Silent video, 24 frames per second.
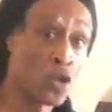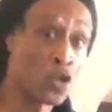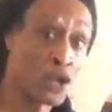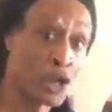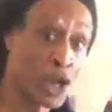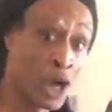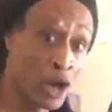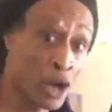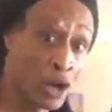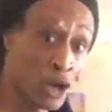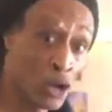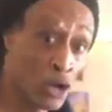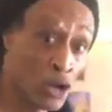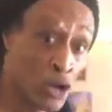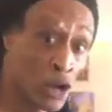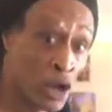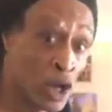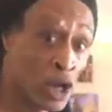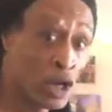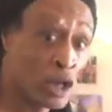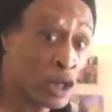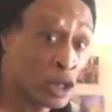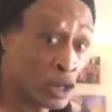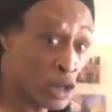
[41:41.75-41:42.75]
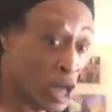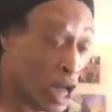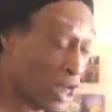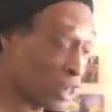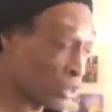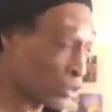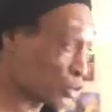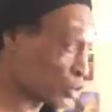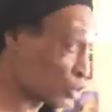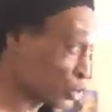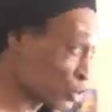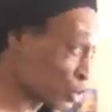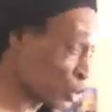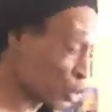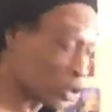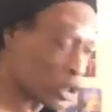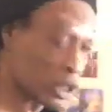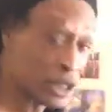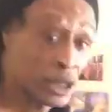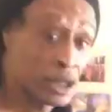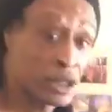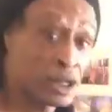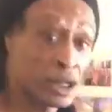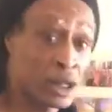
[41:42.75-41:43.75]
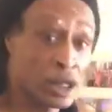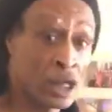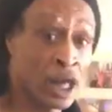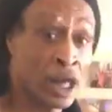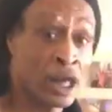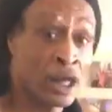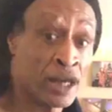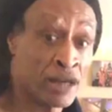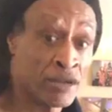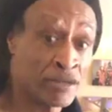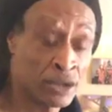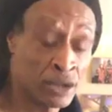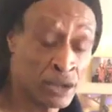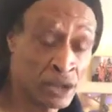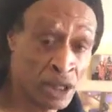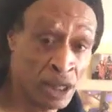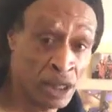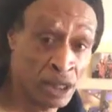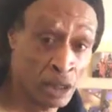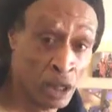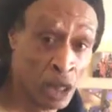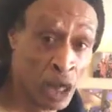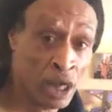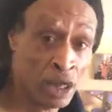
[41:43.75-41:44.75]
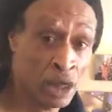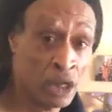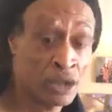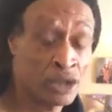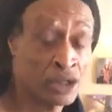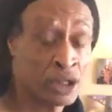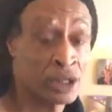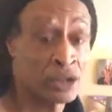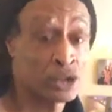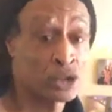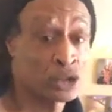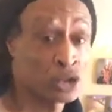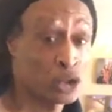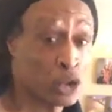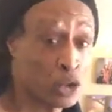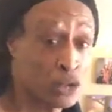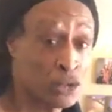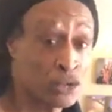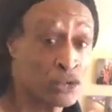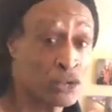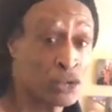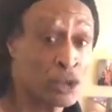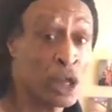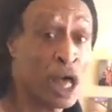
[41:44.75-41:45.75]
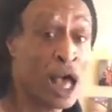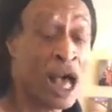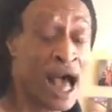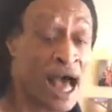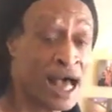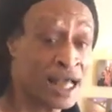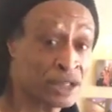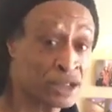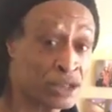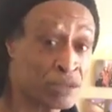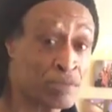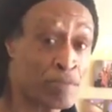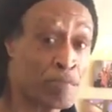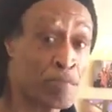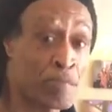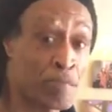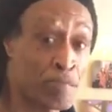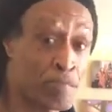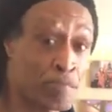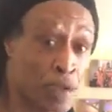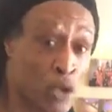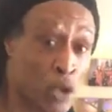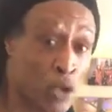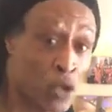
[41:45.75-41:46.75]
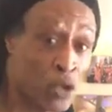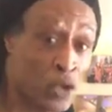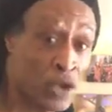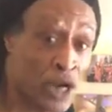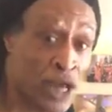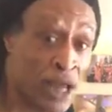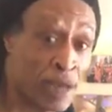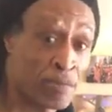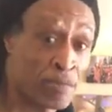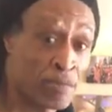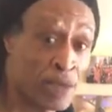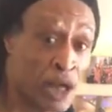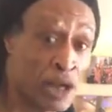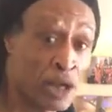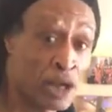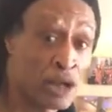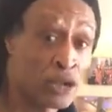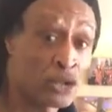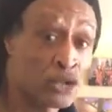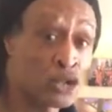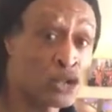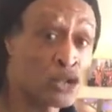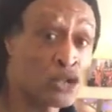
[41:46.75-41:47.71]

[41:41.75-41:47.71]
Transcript: although like solid and everything, like I said, John hasn't built them